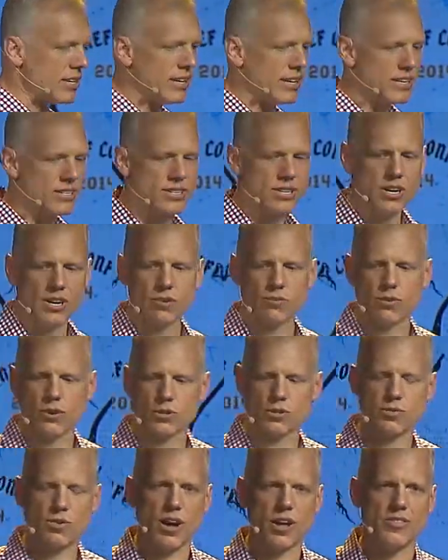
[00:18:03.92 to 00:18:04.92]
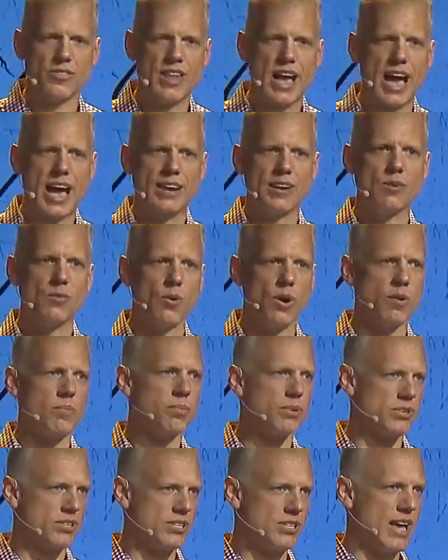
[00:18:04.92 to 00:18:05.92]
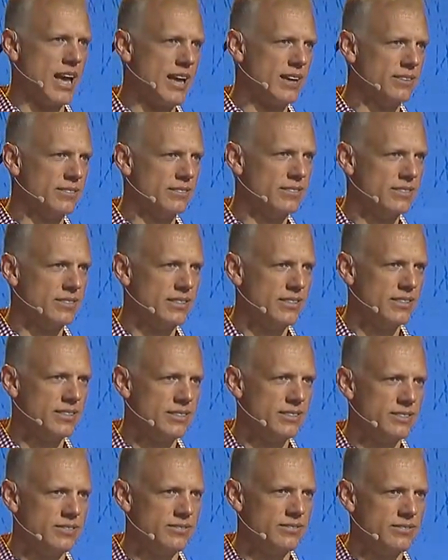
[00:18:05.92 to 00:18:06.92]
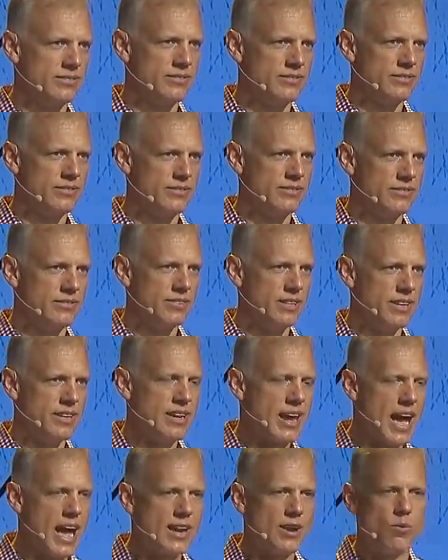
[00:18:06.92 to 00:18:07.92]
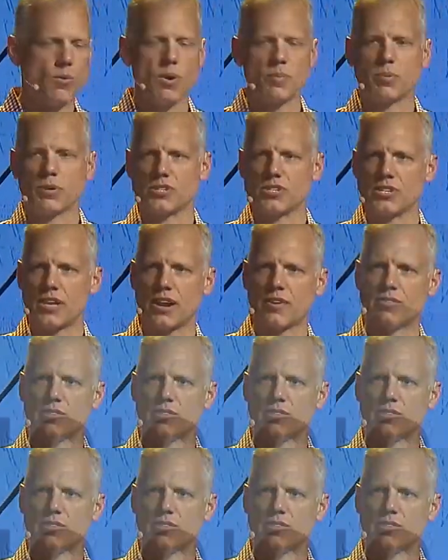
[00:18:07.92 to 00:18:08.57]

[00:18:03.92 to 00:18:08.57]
is, first of all, 91%, 91% of